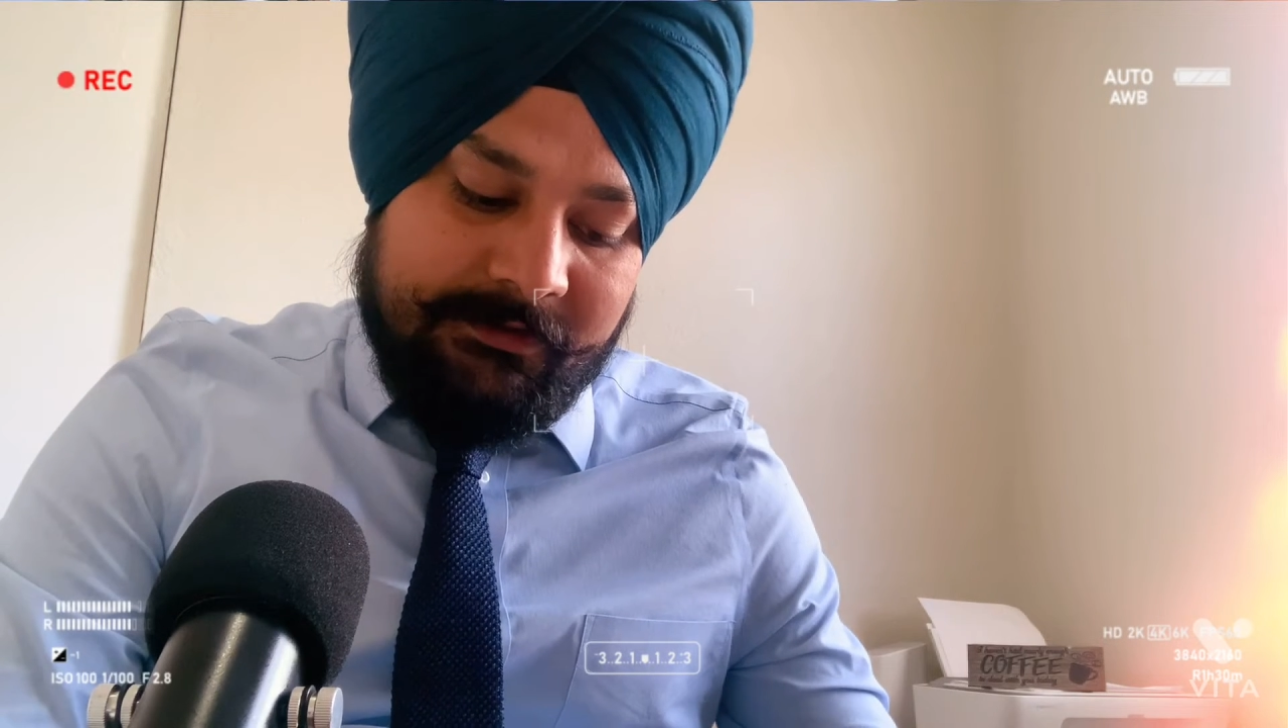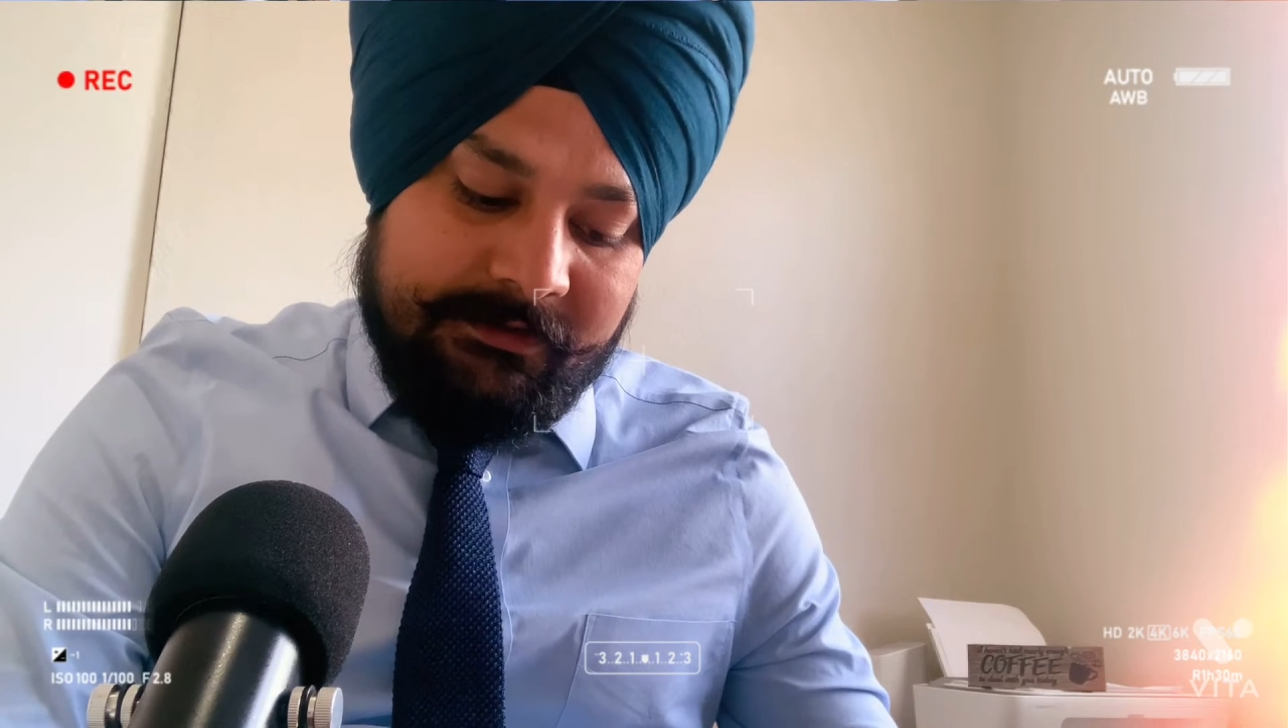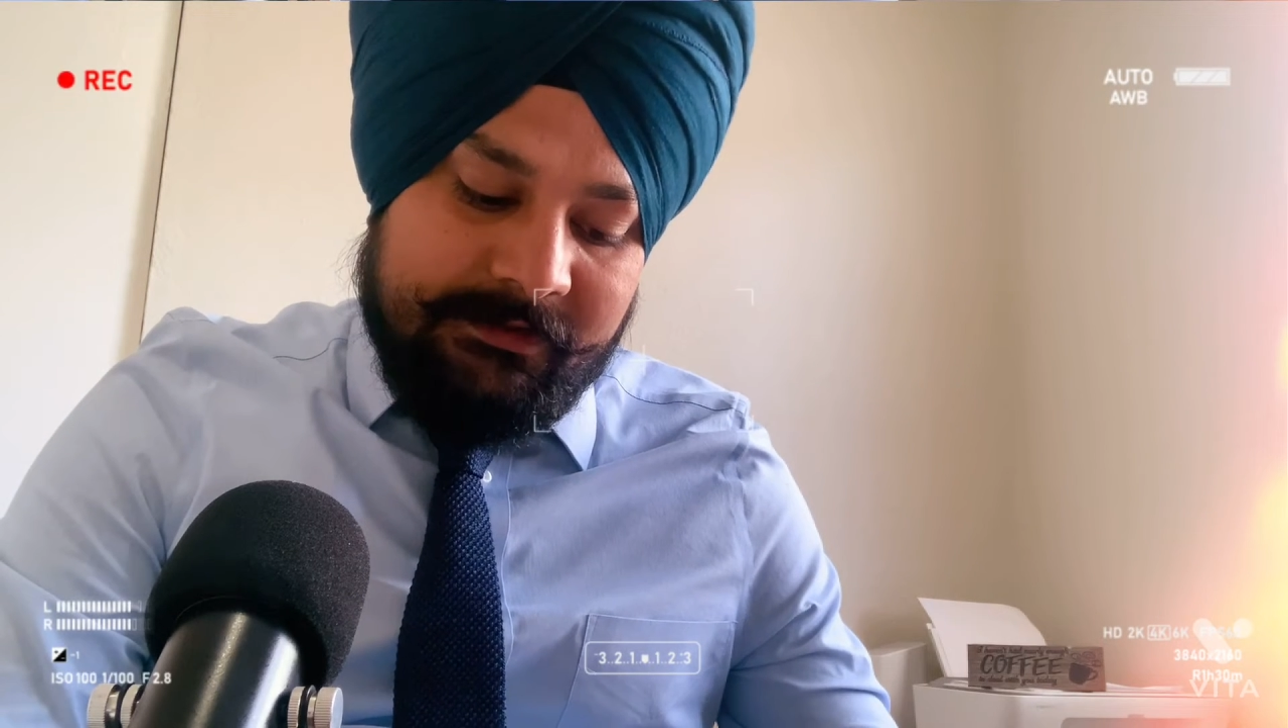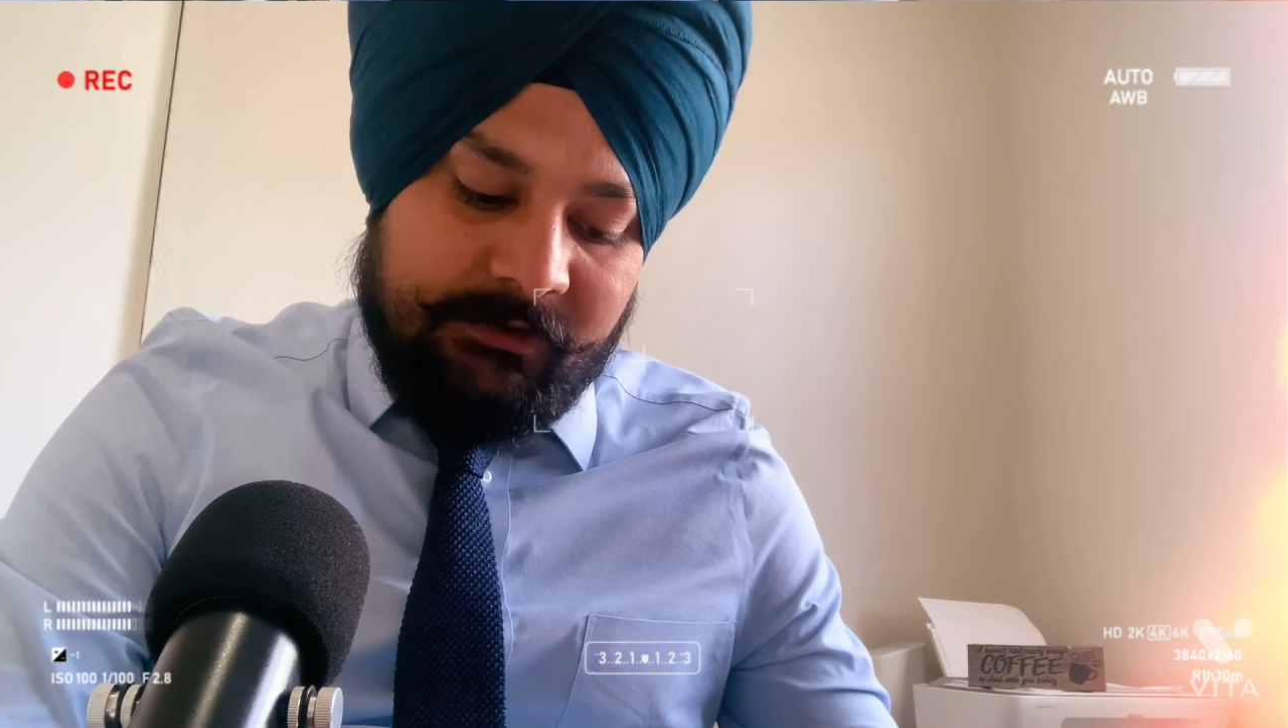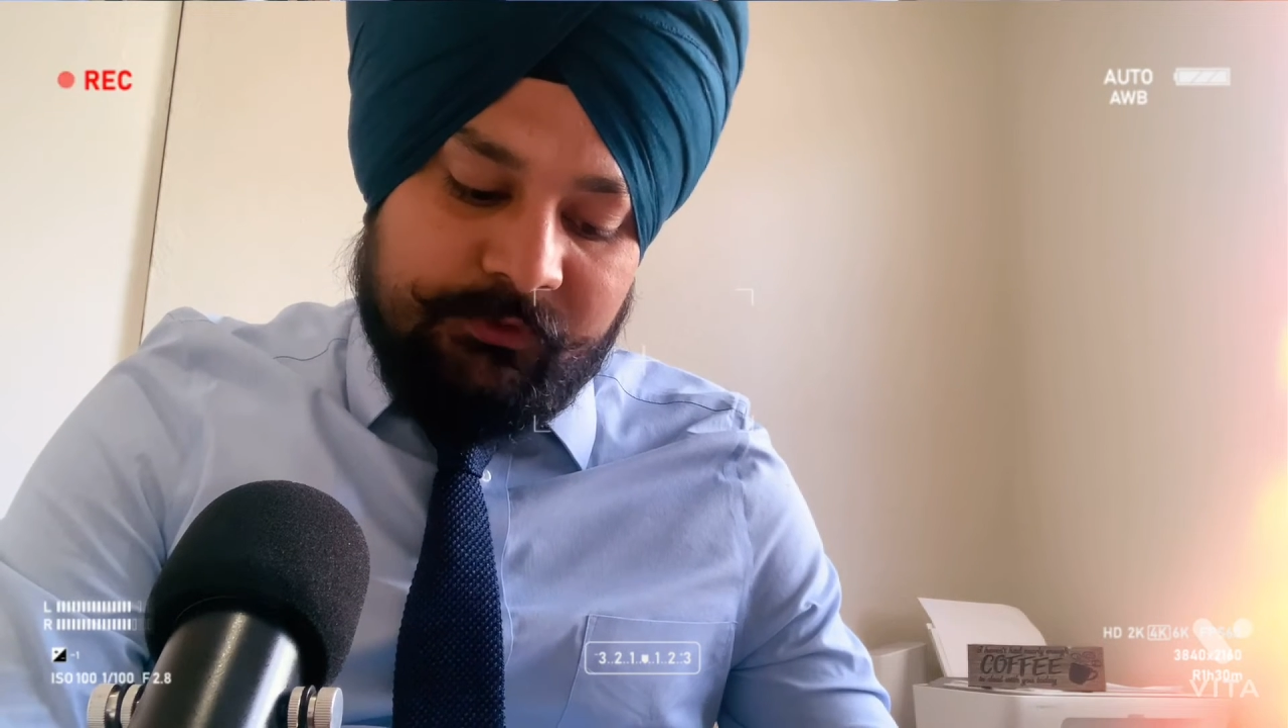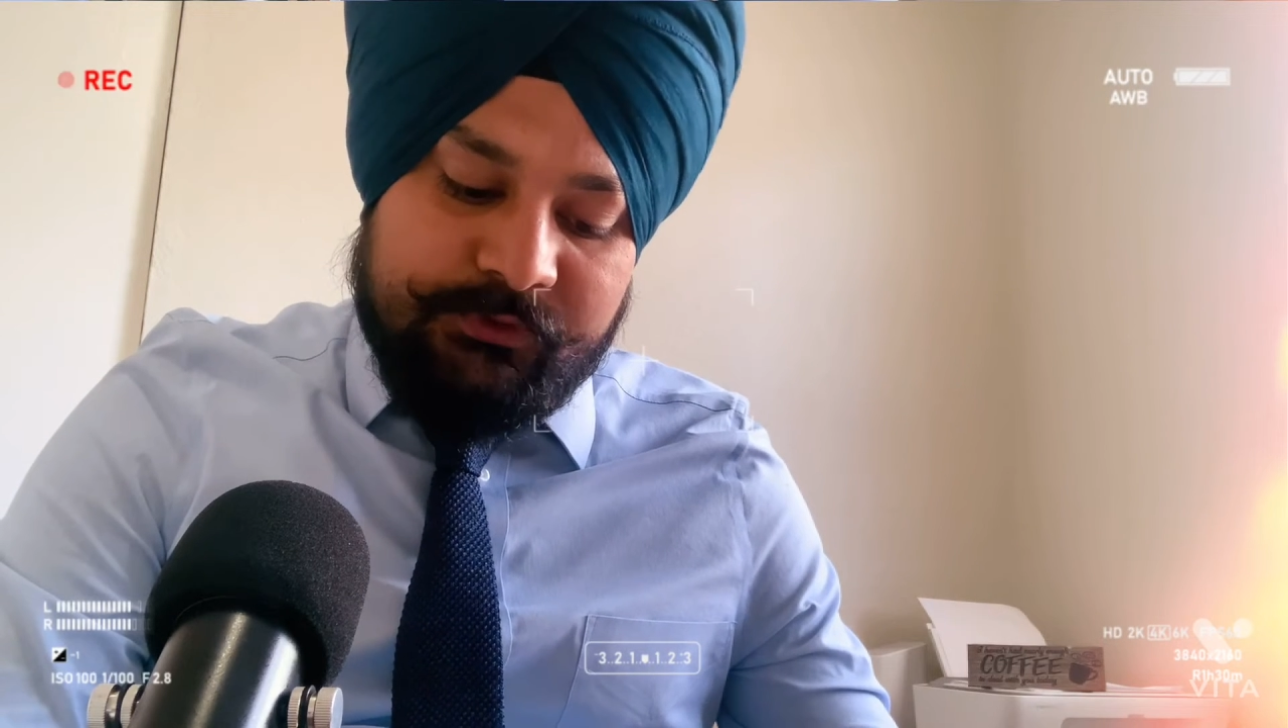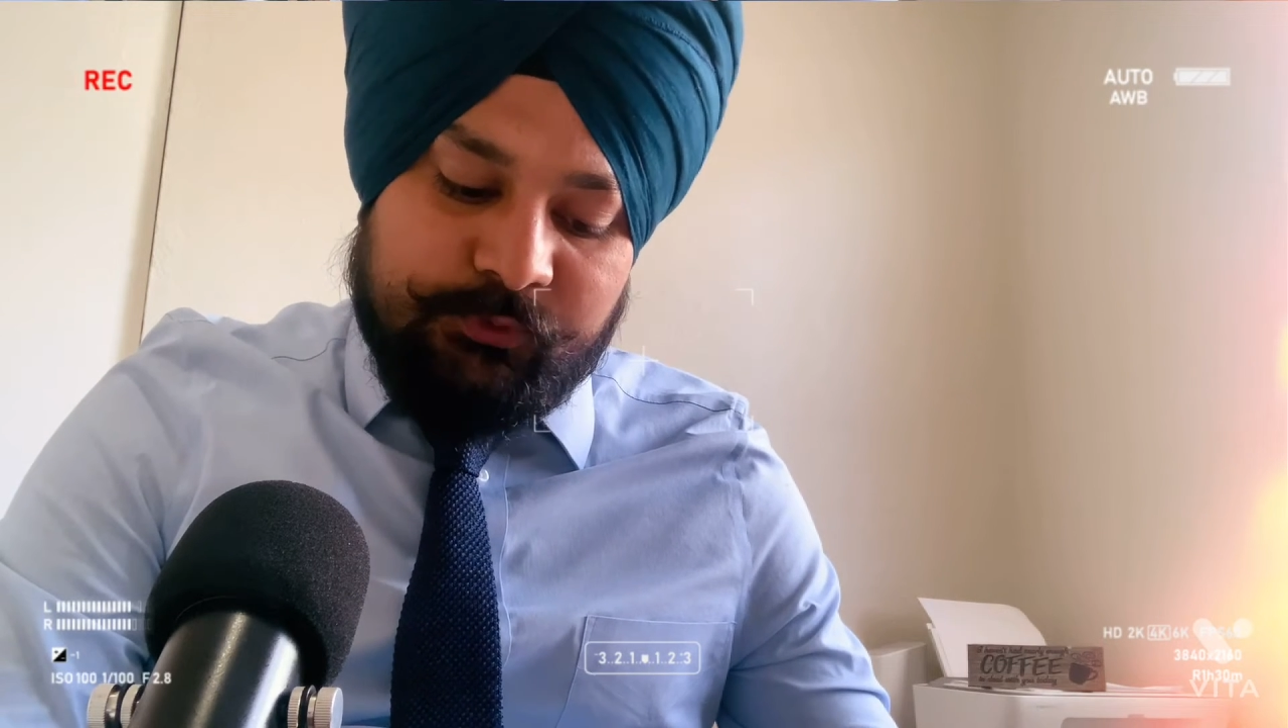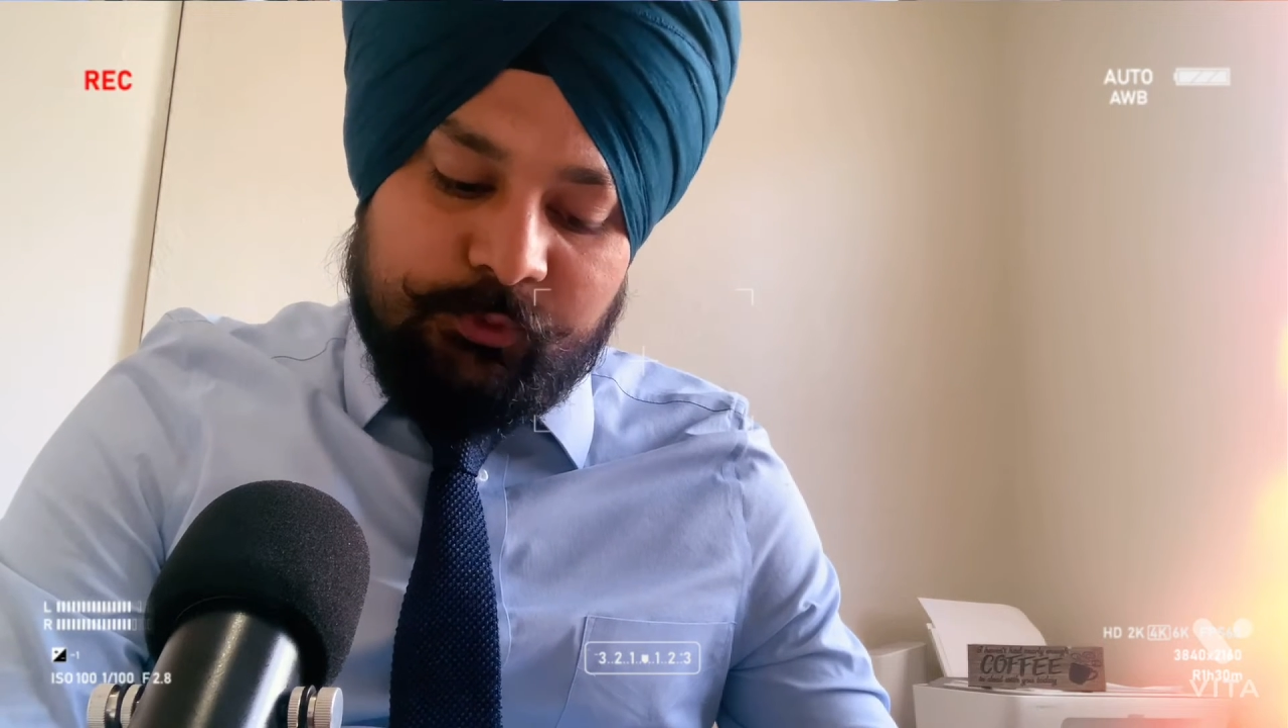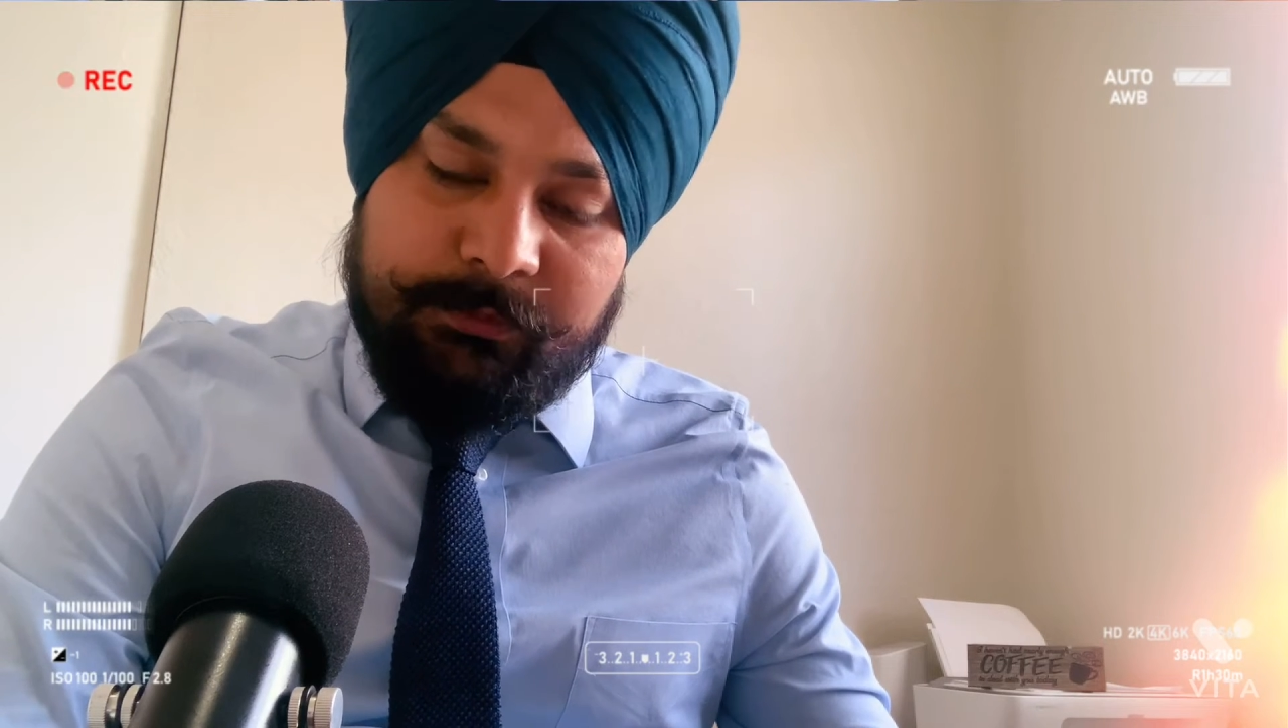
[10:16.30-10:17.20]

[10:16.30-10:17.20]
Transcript: that we soon